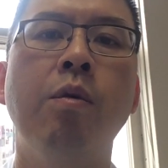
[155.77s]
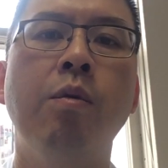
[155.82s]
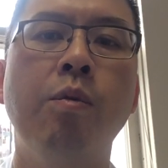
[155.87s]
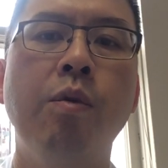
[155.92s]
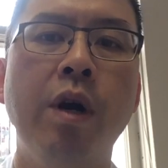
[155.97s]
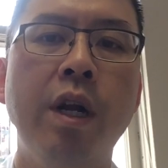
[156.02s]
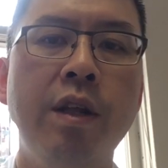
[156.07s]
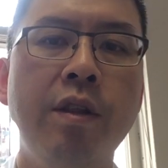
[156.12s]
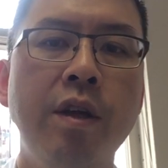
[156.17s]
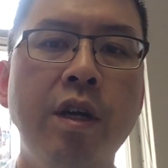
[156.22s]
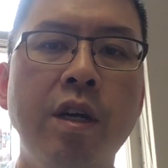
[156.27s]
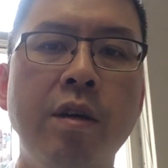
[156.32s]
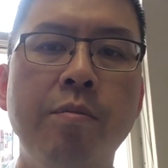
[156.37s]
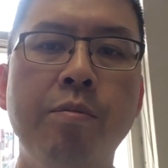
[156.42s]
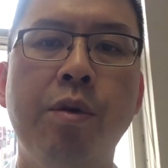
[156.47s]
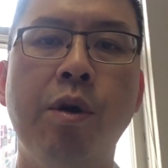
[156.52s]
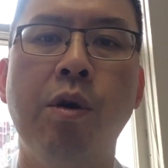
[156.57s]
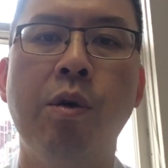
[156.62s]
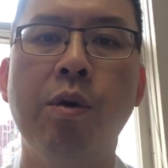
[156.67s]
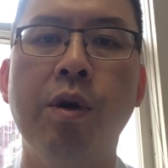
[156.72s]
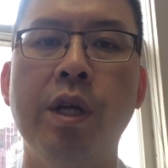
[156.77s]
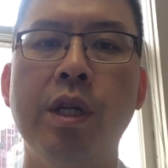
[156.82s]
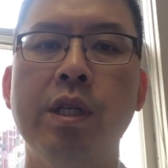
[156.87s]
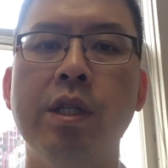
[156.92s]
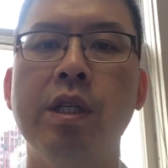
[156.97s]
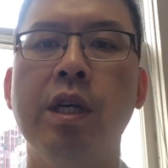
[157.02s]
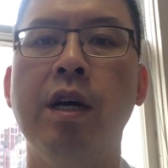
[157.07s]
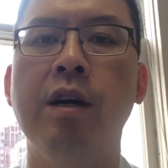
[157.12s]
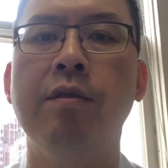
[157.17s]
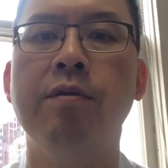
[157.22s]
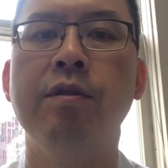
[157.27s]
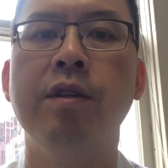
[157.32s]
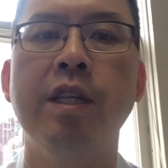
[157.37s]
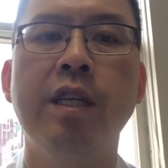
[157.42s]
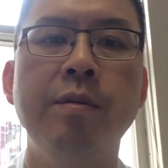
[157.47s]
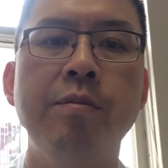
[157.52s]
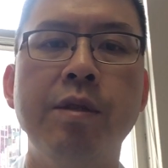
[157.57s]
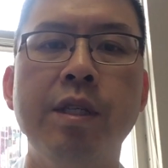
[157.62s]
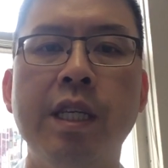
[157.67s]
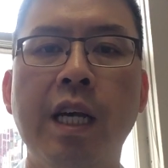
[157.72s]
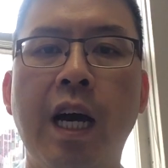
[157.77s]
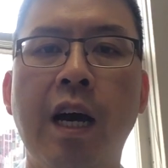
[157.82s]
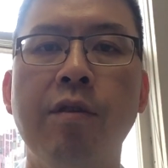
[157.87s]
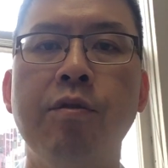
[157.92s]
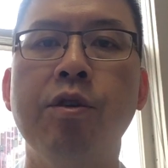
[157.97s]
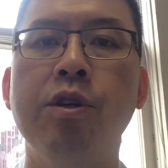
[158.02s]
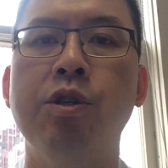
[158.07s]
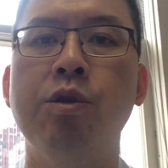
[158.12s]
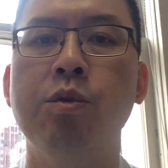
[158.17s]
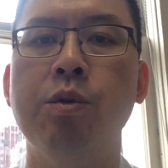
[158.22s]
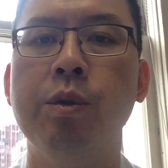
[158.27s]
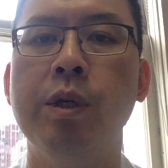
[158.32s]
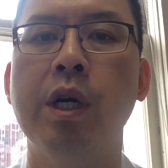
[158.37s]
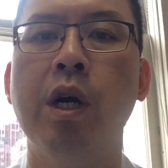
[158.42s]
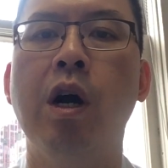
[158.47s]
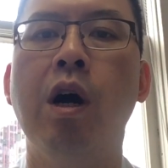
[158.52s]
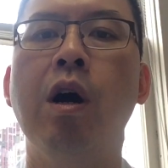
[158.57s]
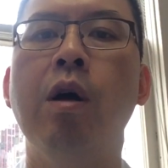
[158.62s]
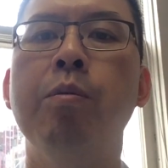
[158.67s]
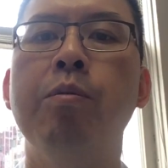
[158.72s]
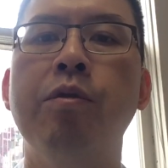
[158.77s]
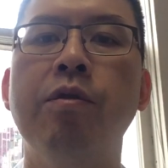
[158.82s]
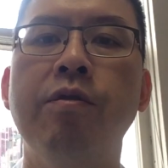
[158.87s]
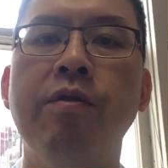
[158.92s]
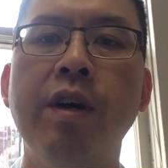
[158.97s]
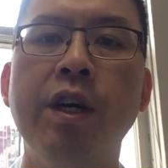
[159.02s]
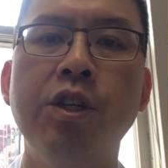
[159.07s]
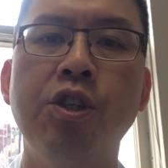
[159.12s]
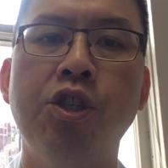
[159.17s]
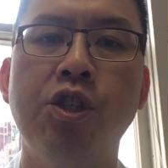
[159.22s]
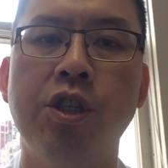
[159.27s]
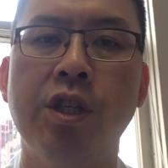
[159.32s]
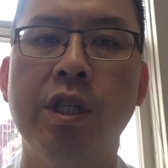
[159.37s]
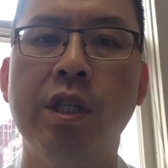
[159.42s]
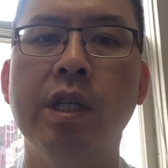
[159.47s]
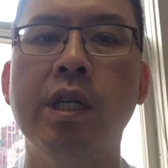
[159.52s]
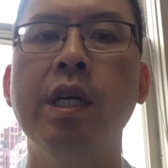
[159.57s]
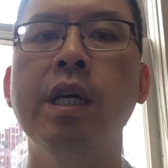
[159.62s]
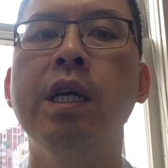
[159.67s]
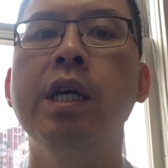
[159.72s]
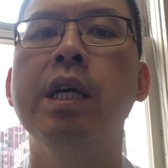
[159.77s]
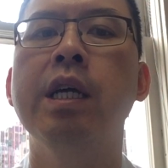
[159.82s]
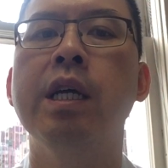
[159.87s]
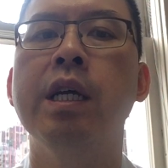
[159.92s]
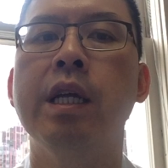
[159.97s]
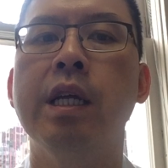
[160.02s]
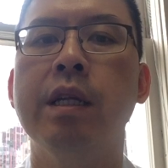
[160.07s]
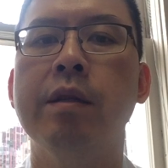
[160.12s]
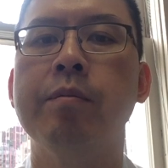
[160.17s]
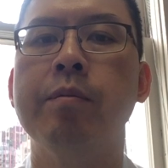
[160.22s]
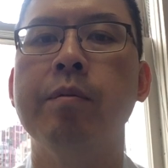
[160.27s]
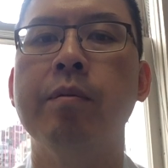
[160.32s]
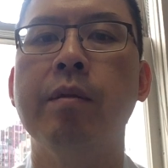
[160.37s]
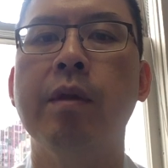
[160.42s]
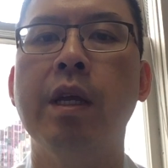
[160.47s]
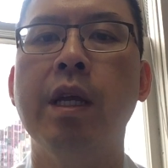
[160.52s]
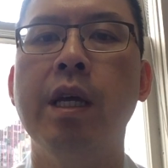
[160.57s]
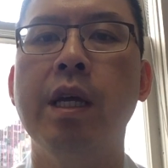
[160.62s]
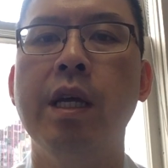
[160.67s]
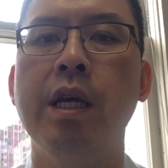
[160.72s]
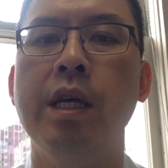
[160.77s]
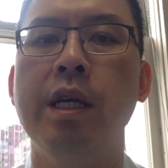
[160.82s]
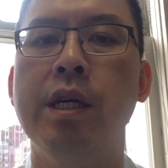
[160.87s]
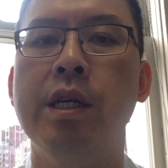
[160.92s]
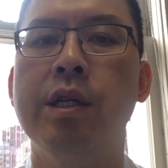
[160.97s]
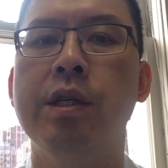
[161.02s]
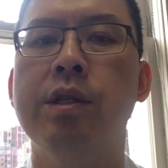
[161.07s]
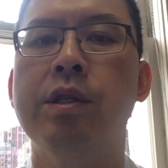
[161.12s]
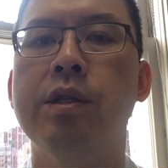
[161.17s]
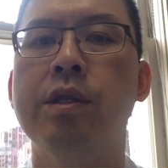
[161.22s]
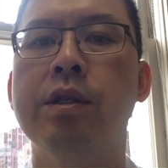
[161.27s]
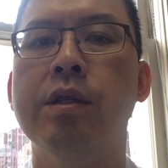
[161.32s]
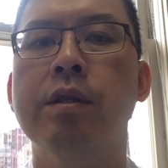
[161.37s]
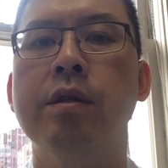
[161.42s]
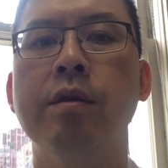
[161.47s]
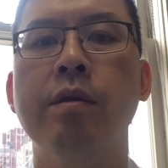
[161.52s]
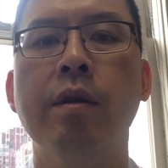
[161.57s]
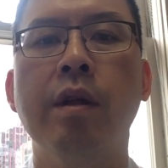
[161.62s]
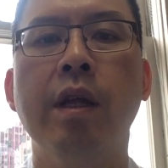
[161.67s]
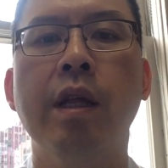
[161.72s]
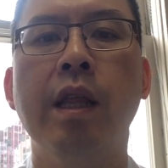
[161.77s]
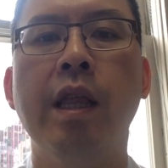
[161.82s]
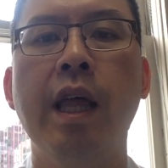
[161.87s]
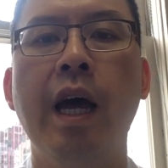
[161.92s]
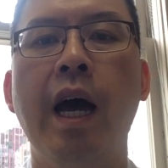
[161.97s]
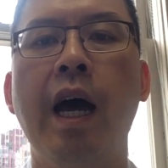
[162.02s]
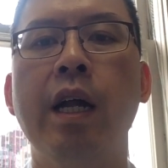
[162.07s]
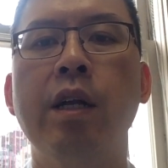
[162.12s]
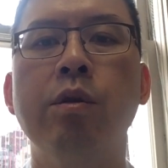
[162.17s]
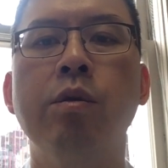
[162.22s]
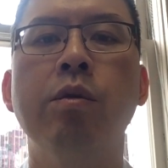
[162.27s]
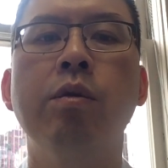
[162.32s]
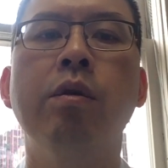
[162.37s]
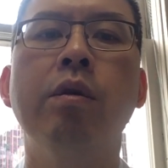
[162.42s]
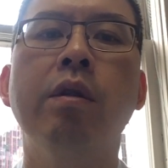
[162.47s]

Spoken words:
One of the components of limb salvage, what we call prevention, is that